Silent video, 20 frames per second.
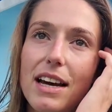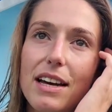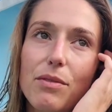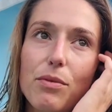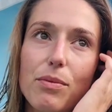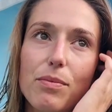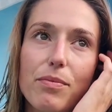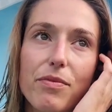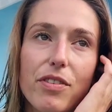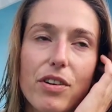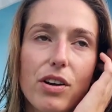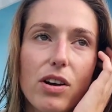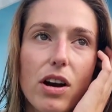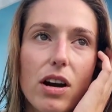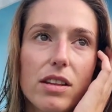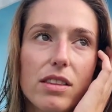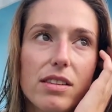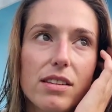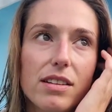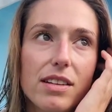I
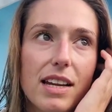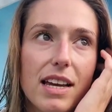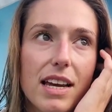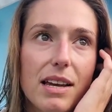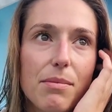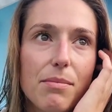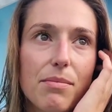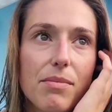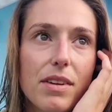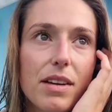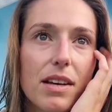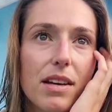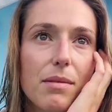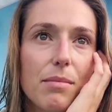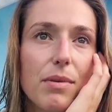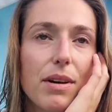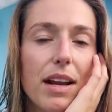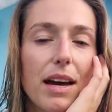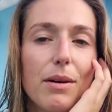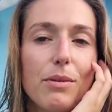forgot the name,
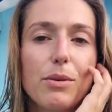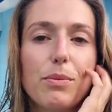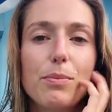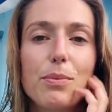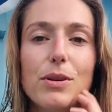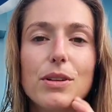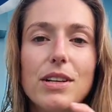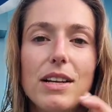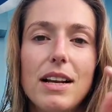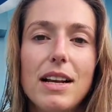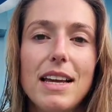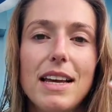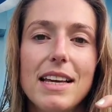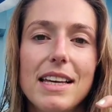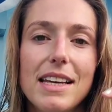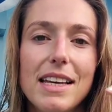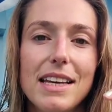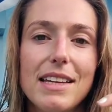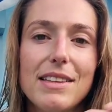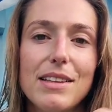but I will put a
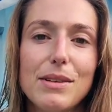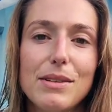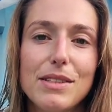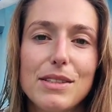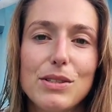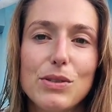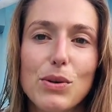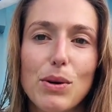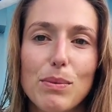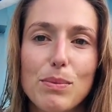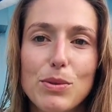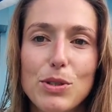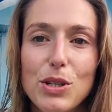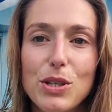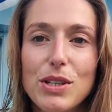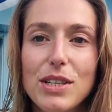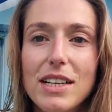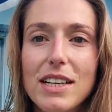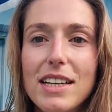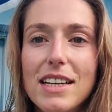link in the
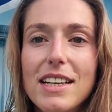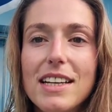description.